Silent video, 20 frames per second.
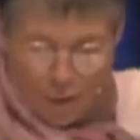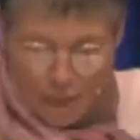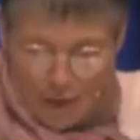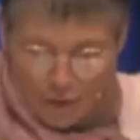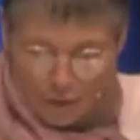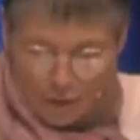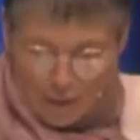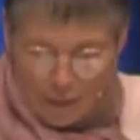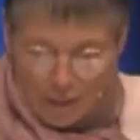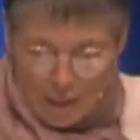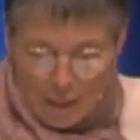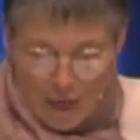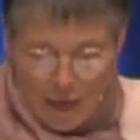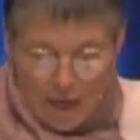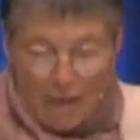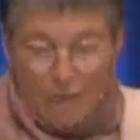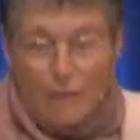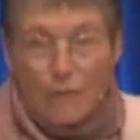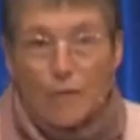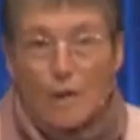and healthy
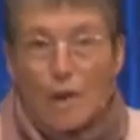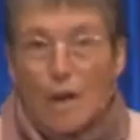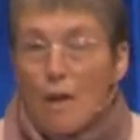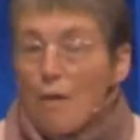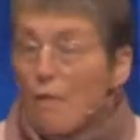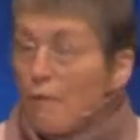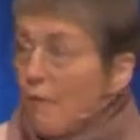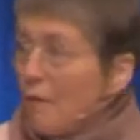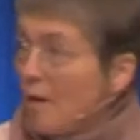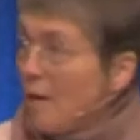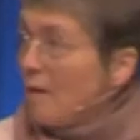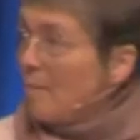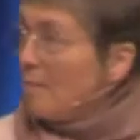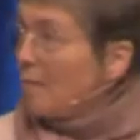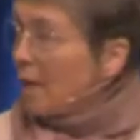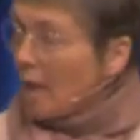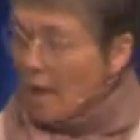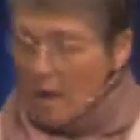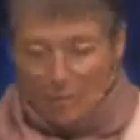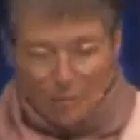life, fear
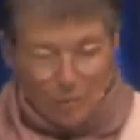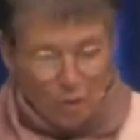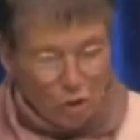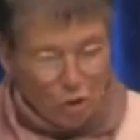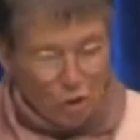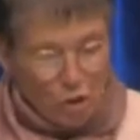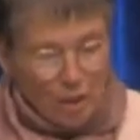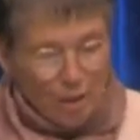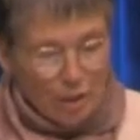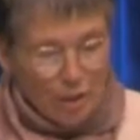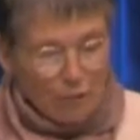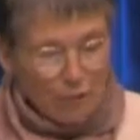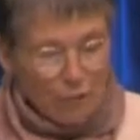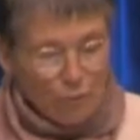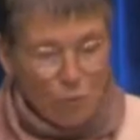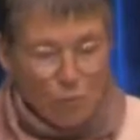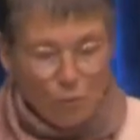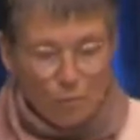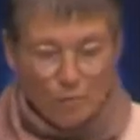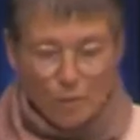becomes
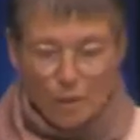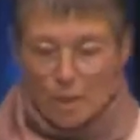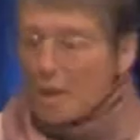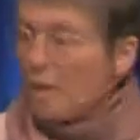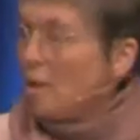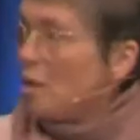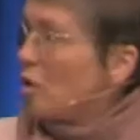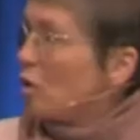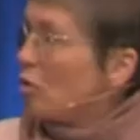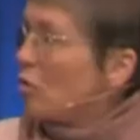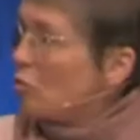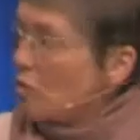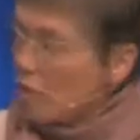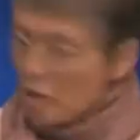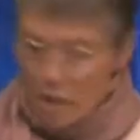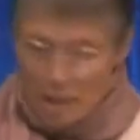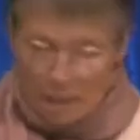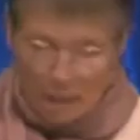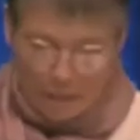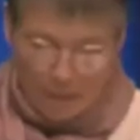transformed into
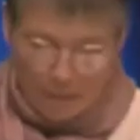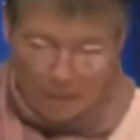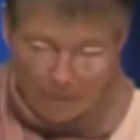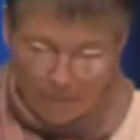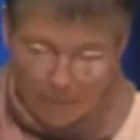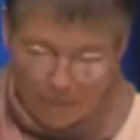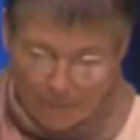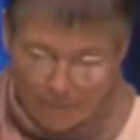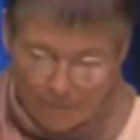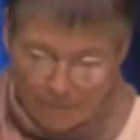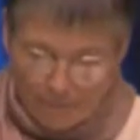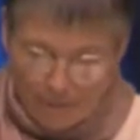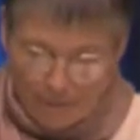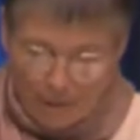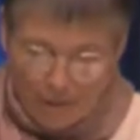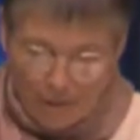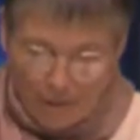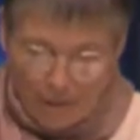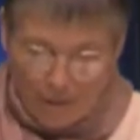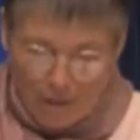greed
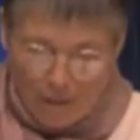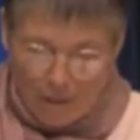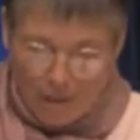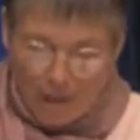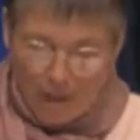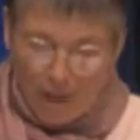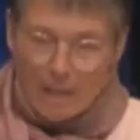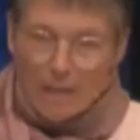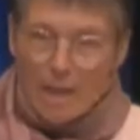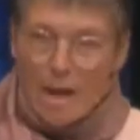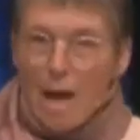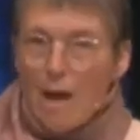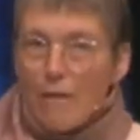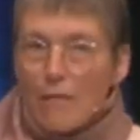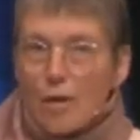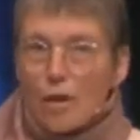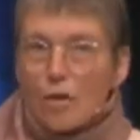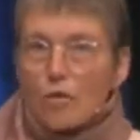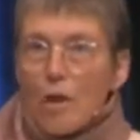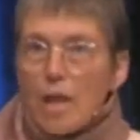and an
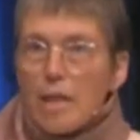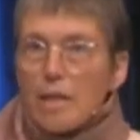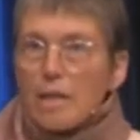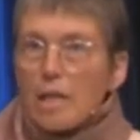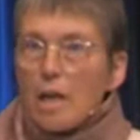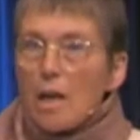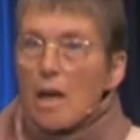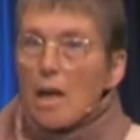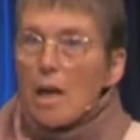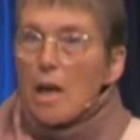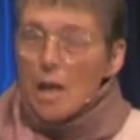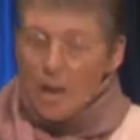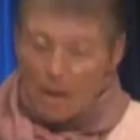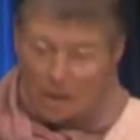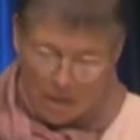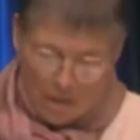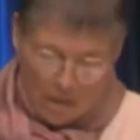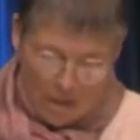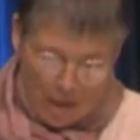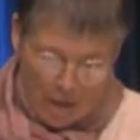ever greater
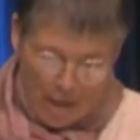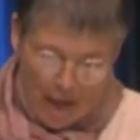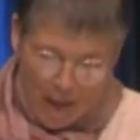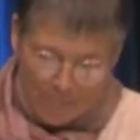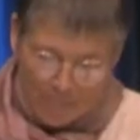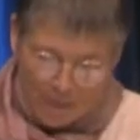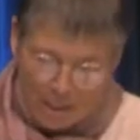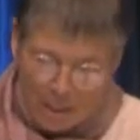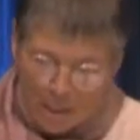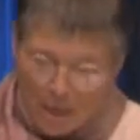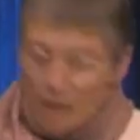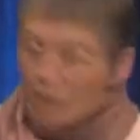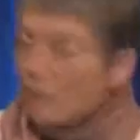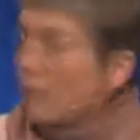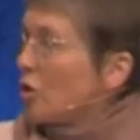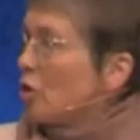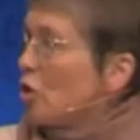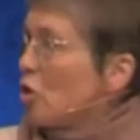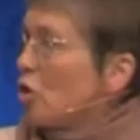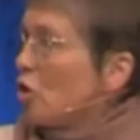uh, appetite
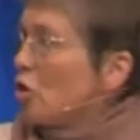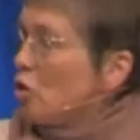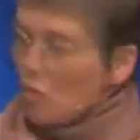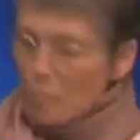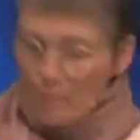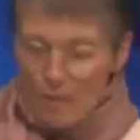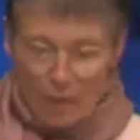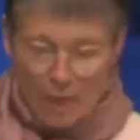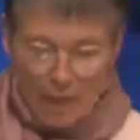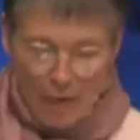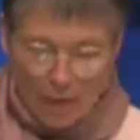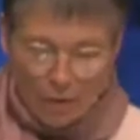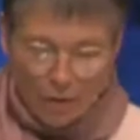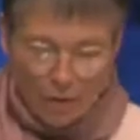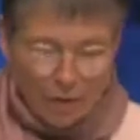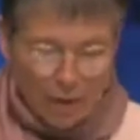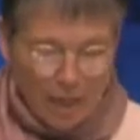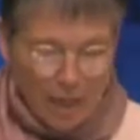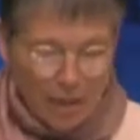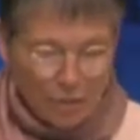for consuming
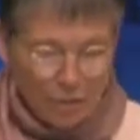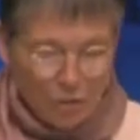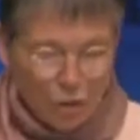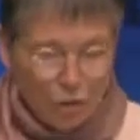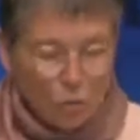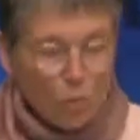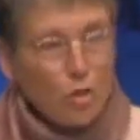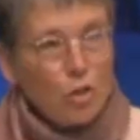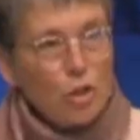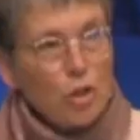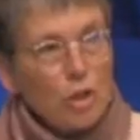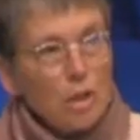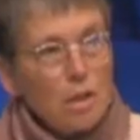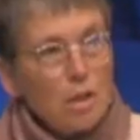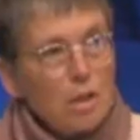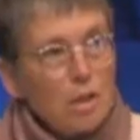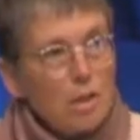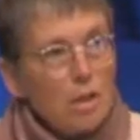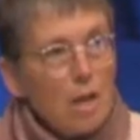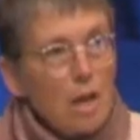healthcare
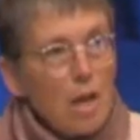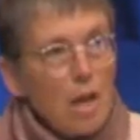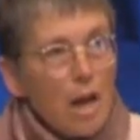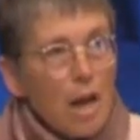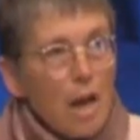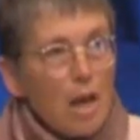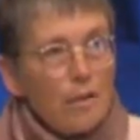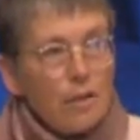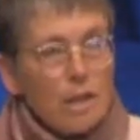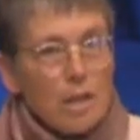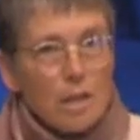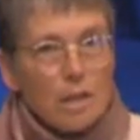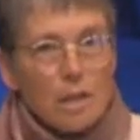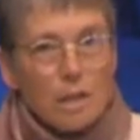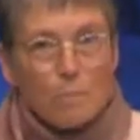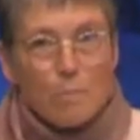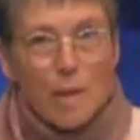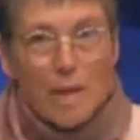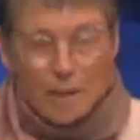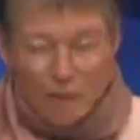resources at the
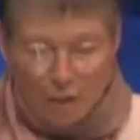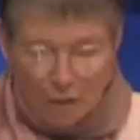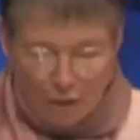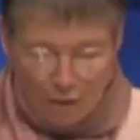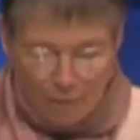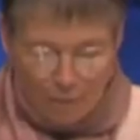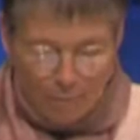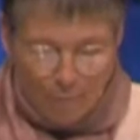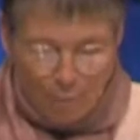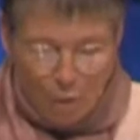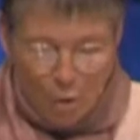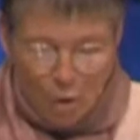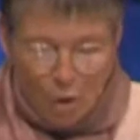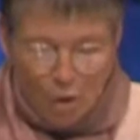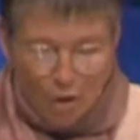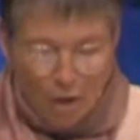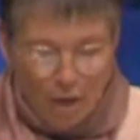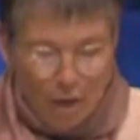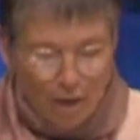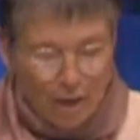expense of
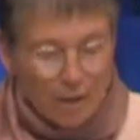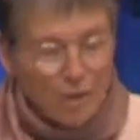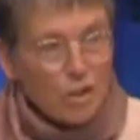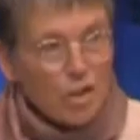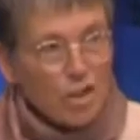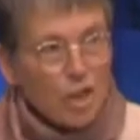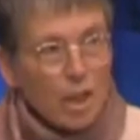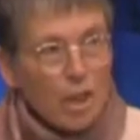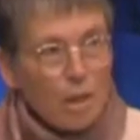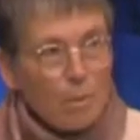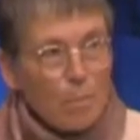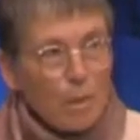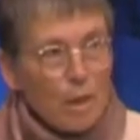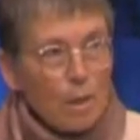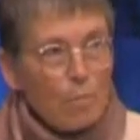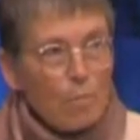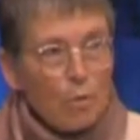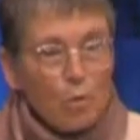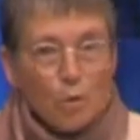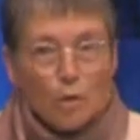poorer and sicker
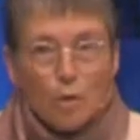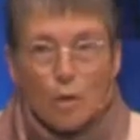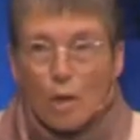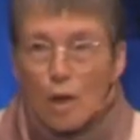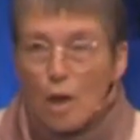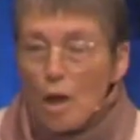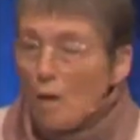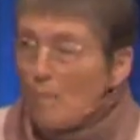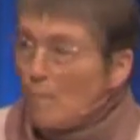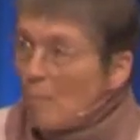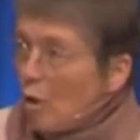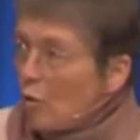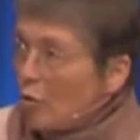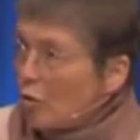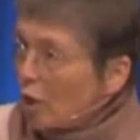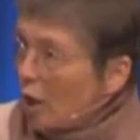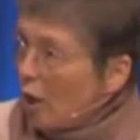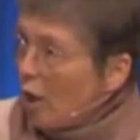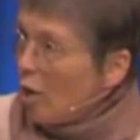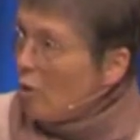people,
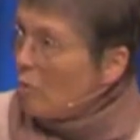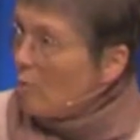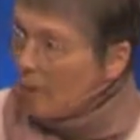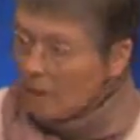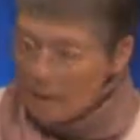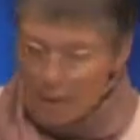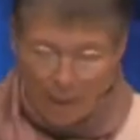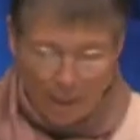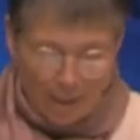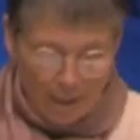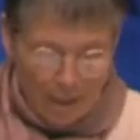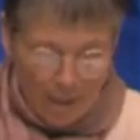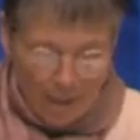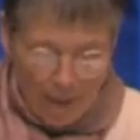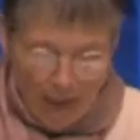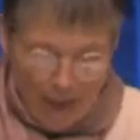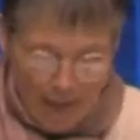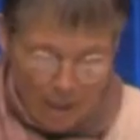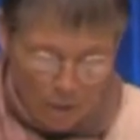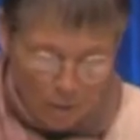both globally
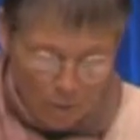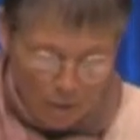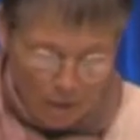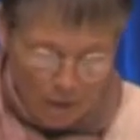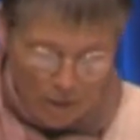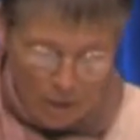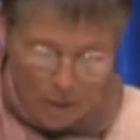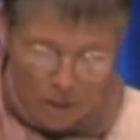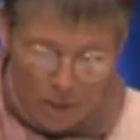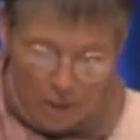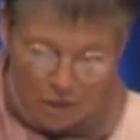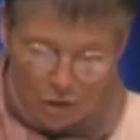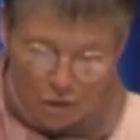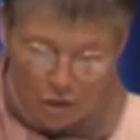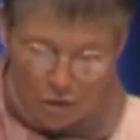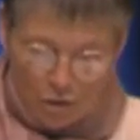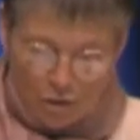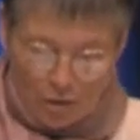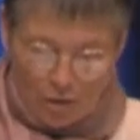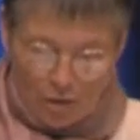and within
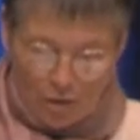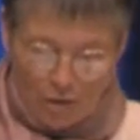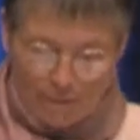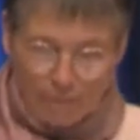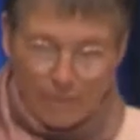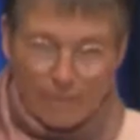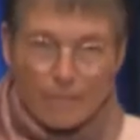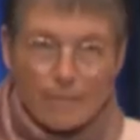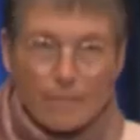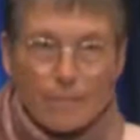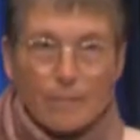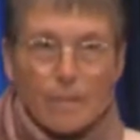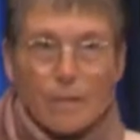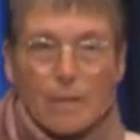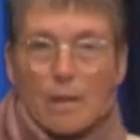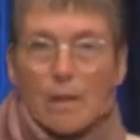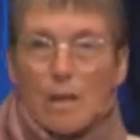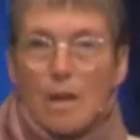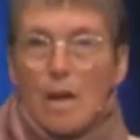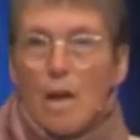nations.
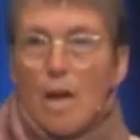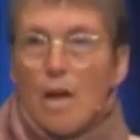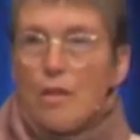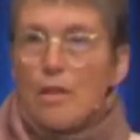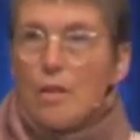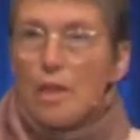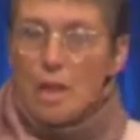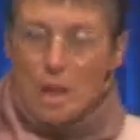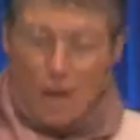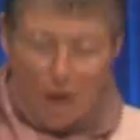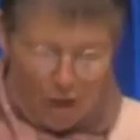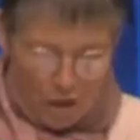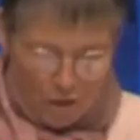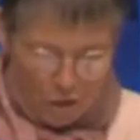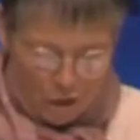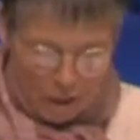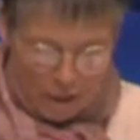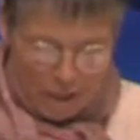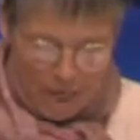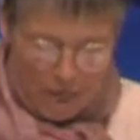The
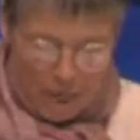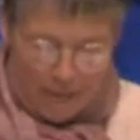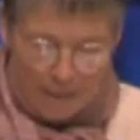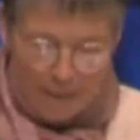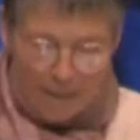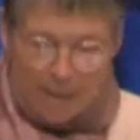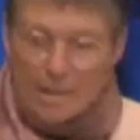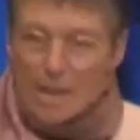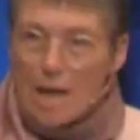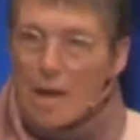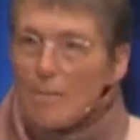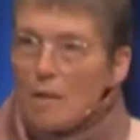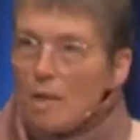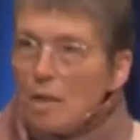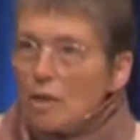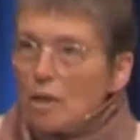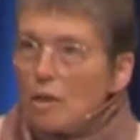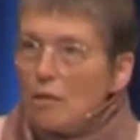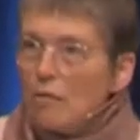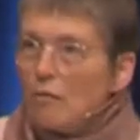largely
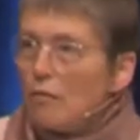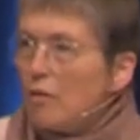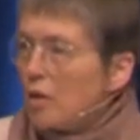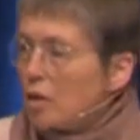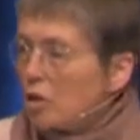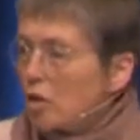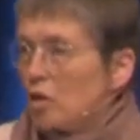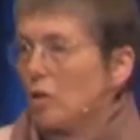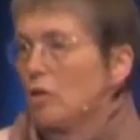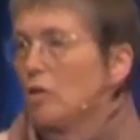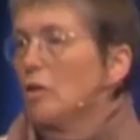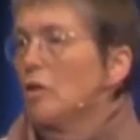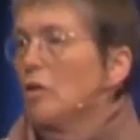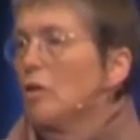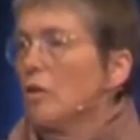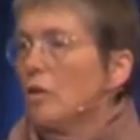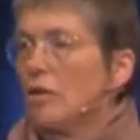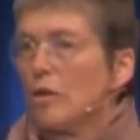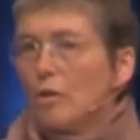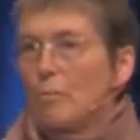unexamined conviction
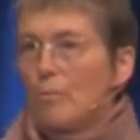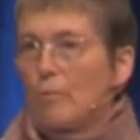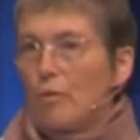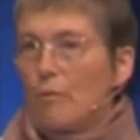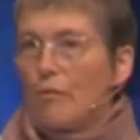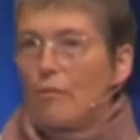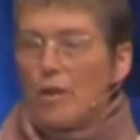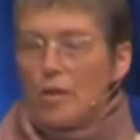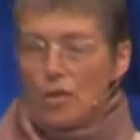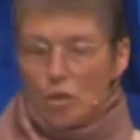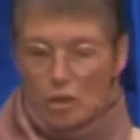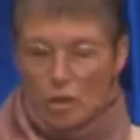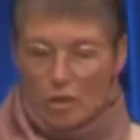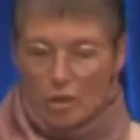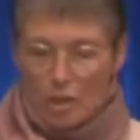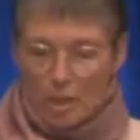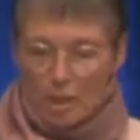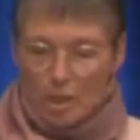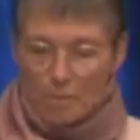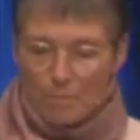that
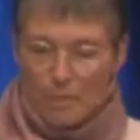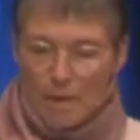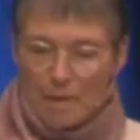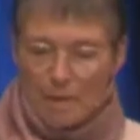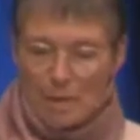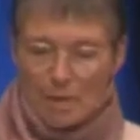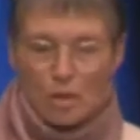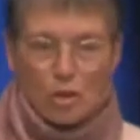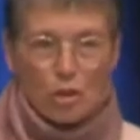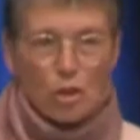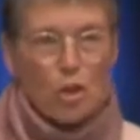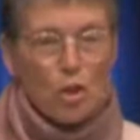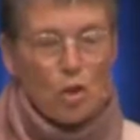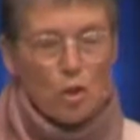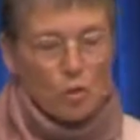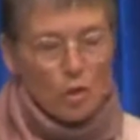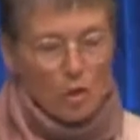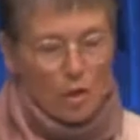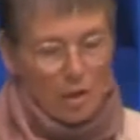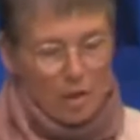prevention is better than
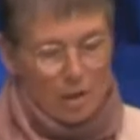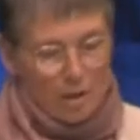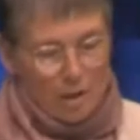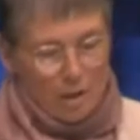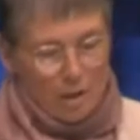cure